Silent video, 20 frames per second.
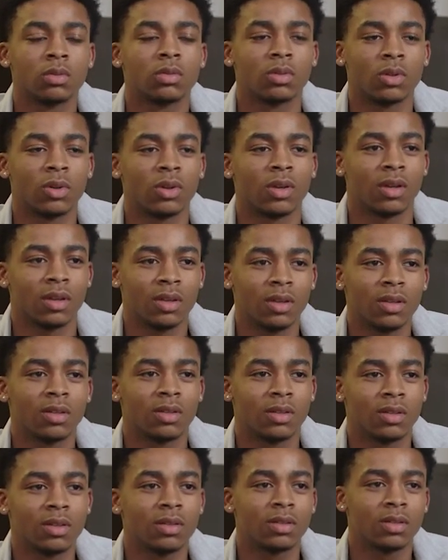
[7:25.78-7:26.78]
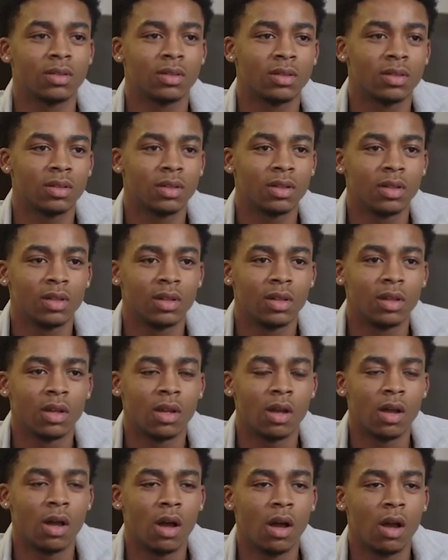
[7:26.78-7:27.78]
Okay.
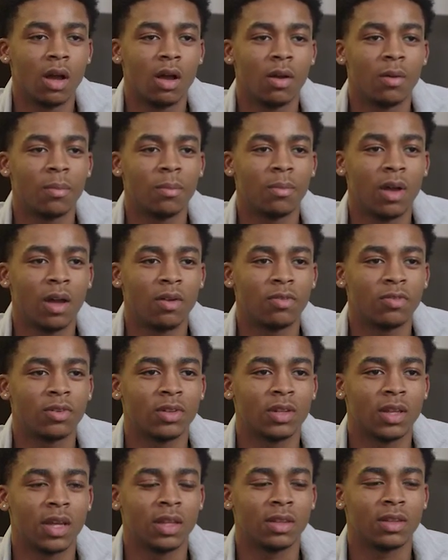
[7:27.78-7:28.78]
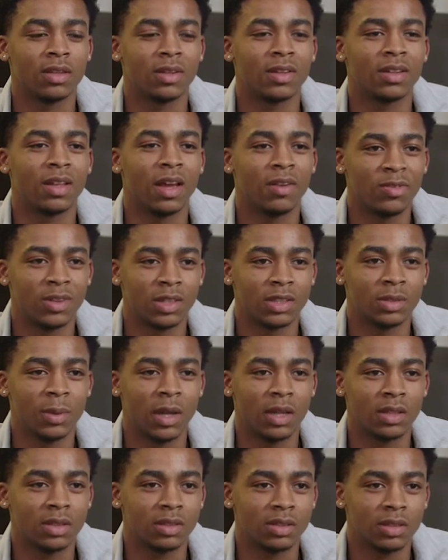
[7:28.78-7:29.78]
I feel that the life
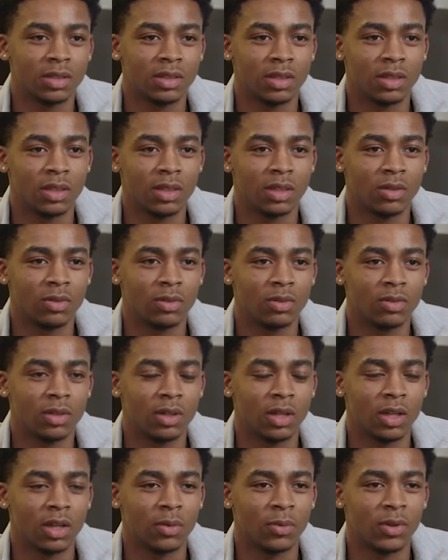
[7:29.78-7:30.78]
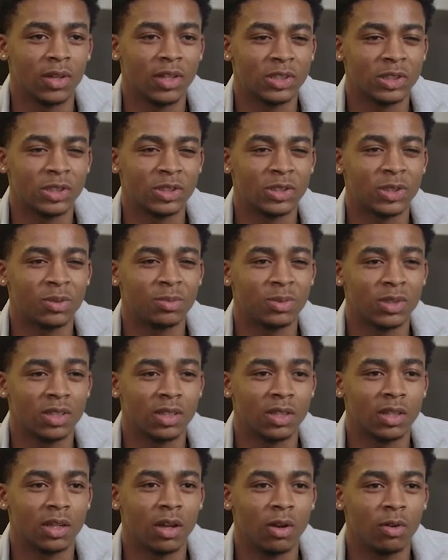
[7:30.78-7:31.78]
expectancy in relationship to
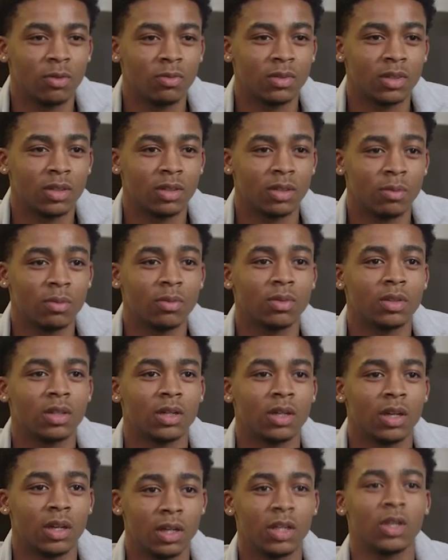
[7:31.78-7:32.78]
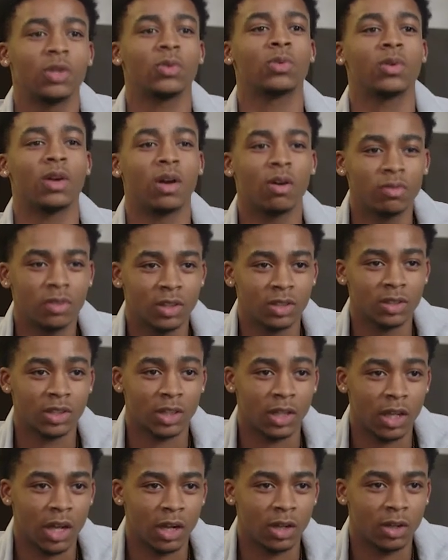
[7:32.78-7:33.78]
the health, the unequal health in
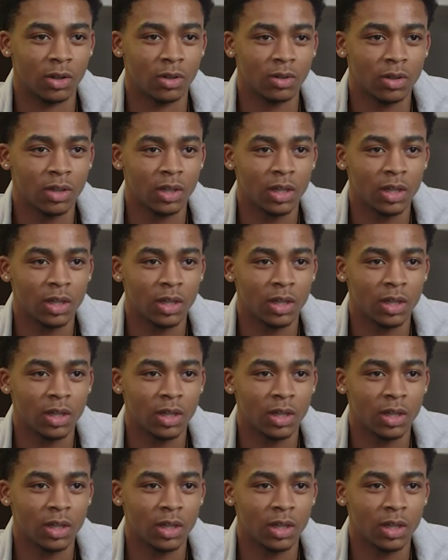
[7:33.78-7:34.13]
Chicago,